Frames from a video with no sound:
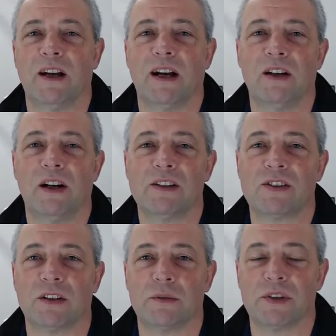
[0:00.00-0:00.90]

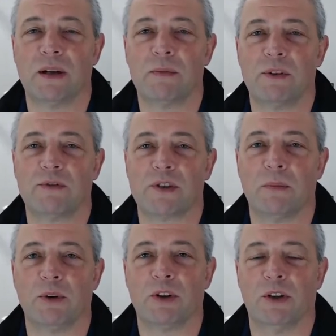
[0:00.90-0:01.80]
diagnostic. There was a number of
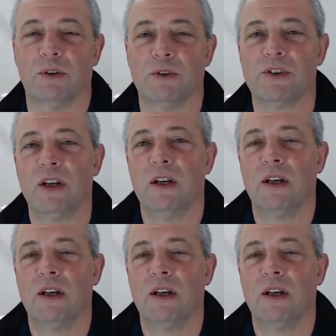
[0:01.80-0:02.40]
trouble codes.